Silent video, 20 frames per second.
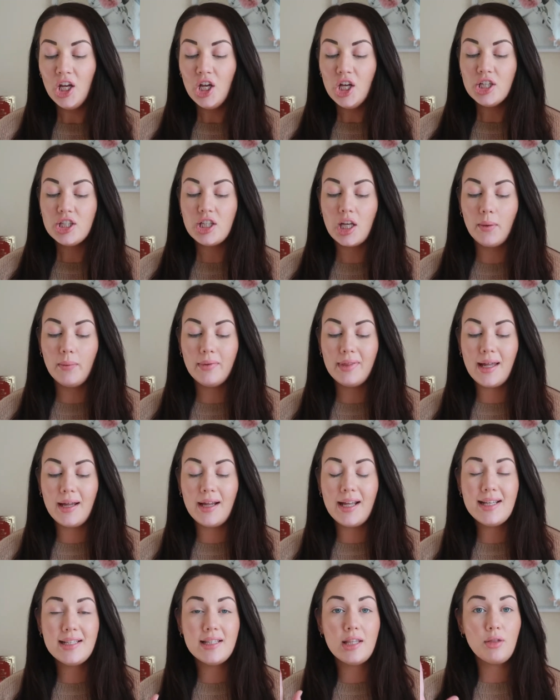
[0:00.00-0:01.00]
So there
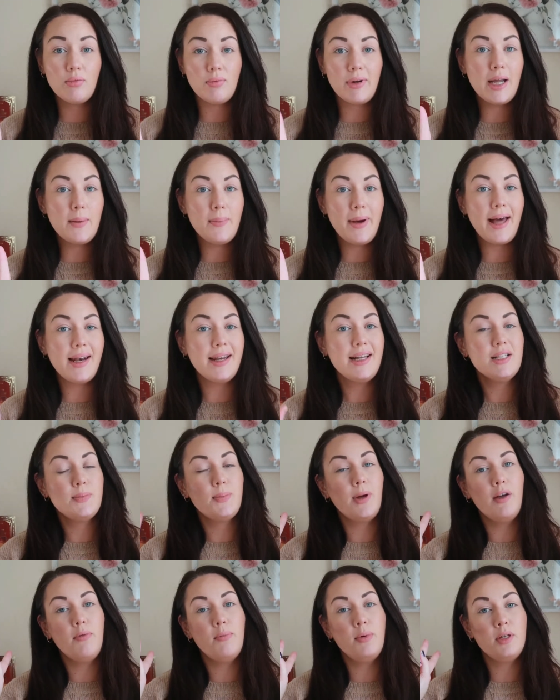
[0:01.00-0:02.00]
is 3 palettes, but
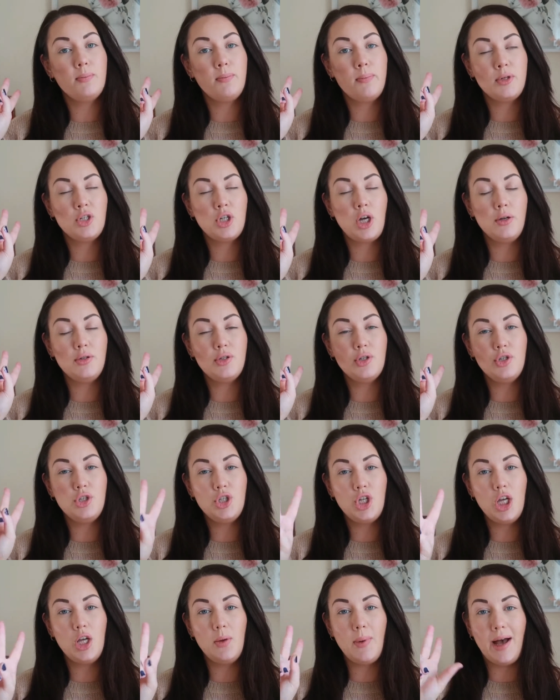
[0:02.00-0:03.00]
I've chosen
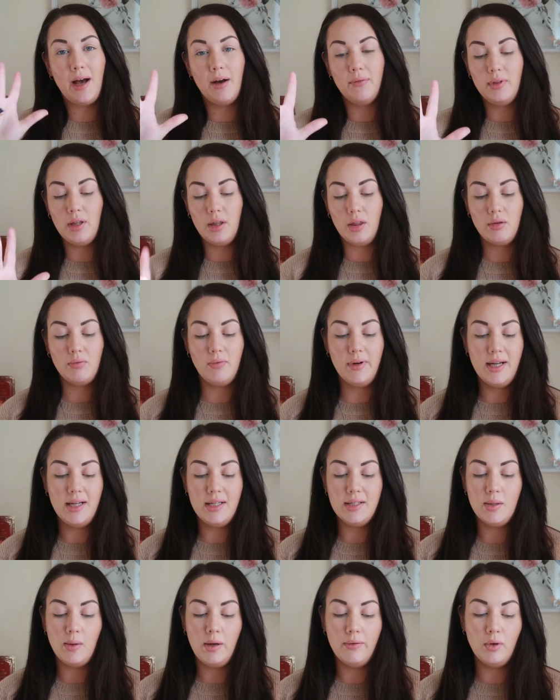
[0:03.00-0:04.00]
2 out of the 3.
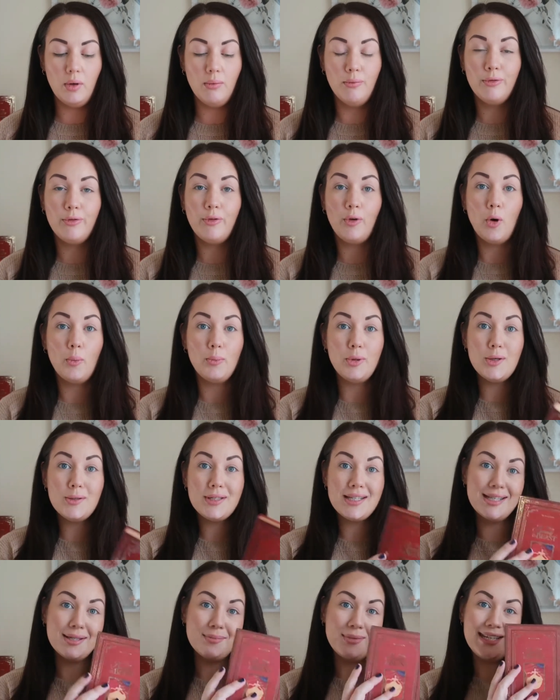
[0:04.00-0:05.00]
So I've gone for Beauty
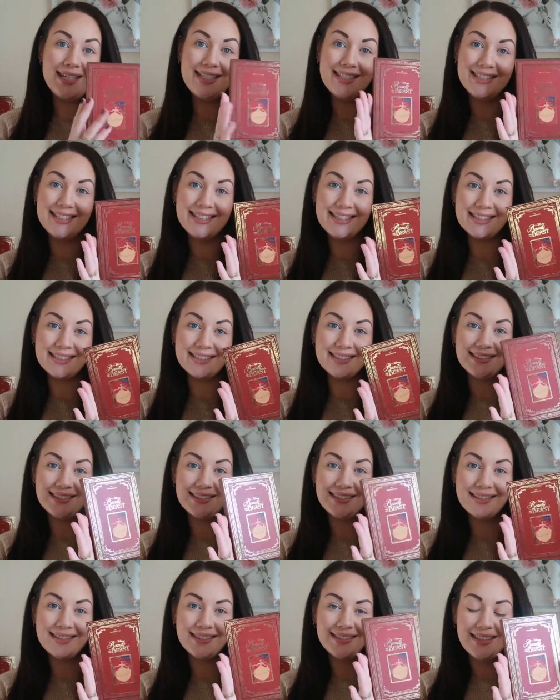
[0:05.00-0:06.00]
and the Beast,
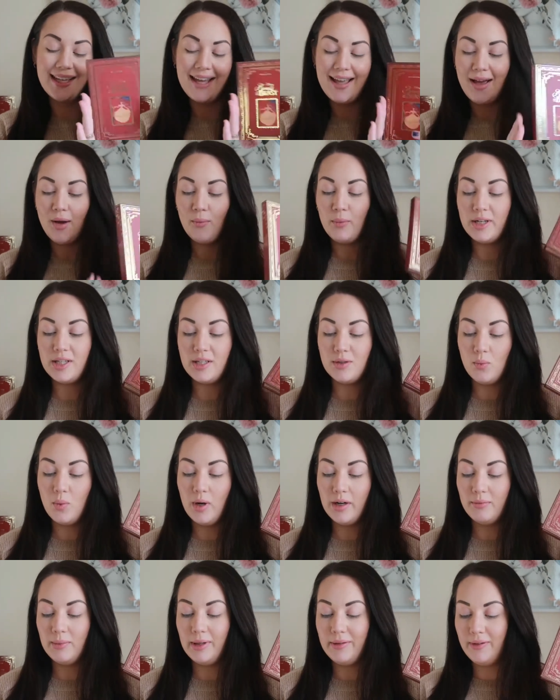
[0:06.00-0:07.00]
which is
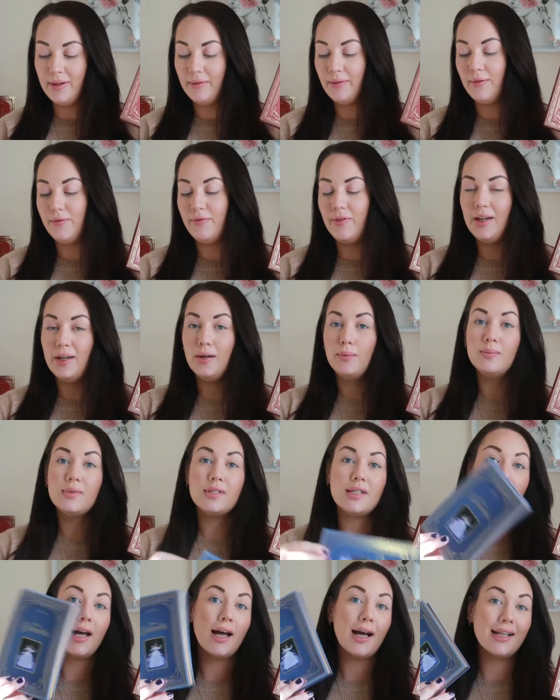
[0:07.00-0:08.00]
one of my favourite films,
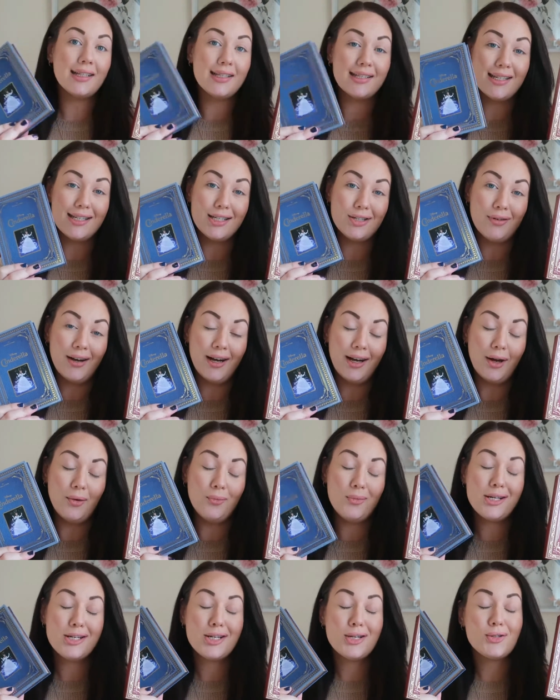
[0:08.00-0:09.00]
and Cinderella,
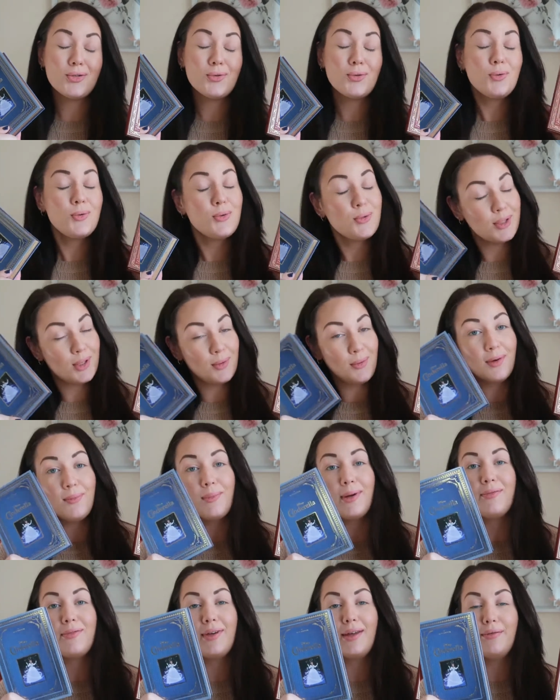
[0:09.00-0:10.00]
which is also one of
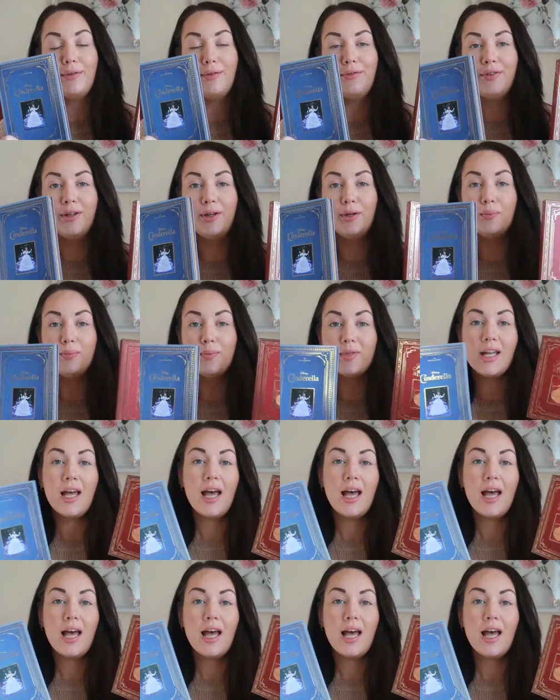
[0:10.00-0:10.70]
my favourite films.